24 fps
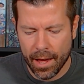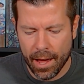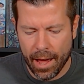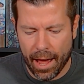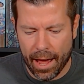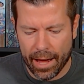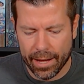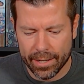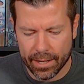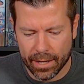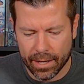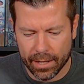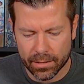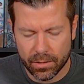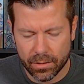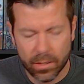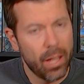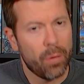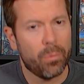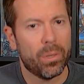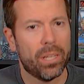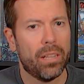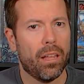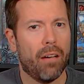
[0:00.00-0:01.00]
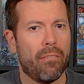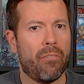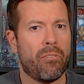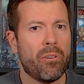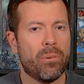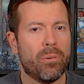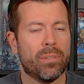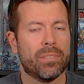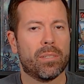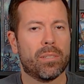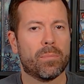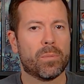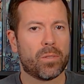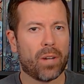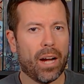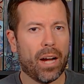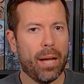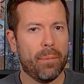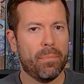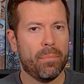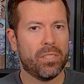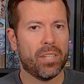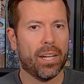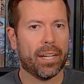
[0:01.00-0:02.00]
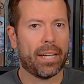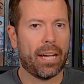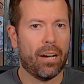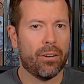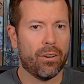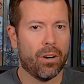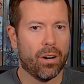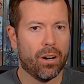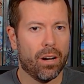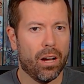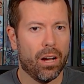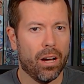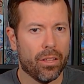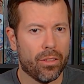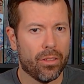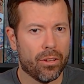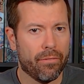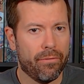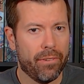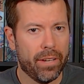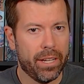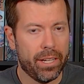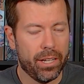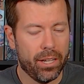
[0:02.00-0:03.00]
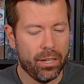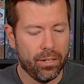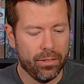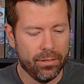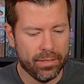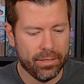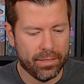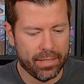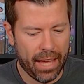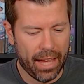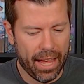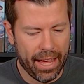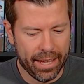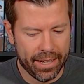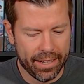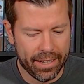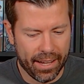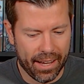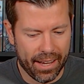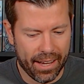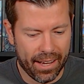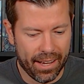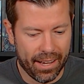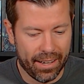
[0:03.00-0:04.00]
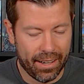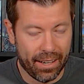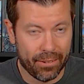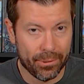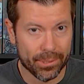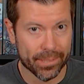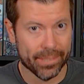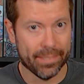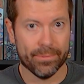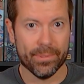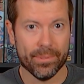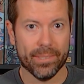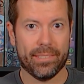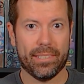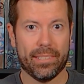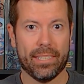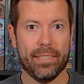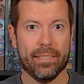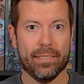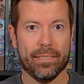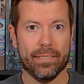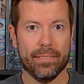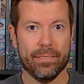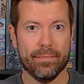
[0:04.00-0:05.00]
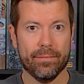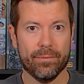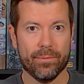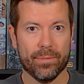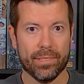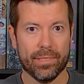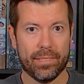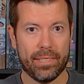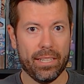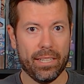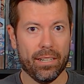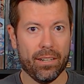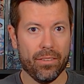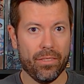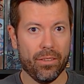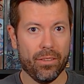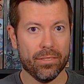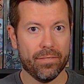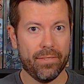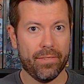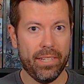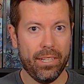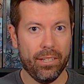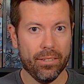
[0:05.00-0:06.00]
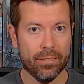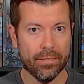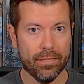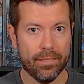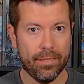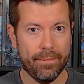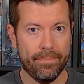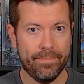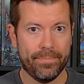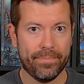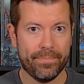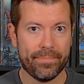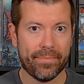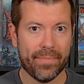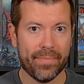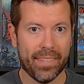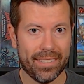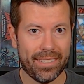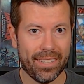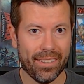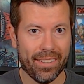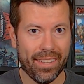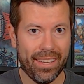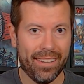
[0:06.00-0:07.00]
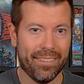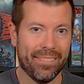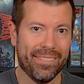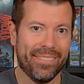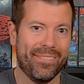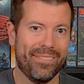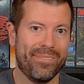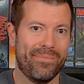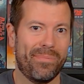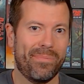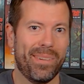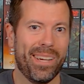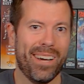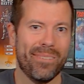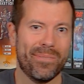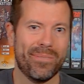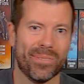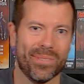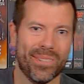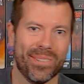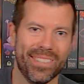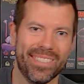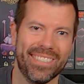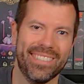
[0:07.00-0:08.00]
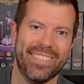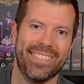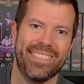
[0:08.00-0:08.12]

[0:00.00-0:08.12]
And so yeah, we'd love if you would subscribe, check out our other videos, and we'll see you on those videos. Till then, be optimal.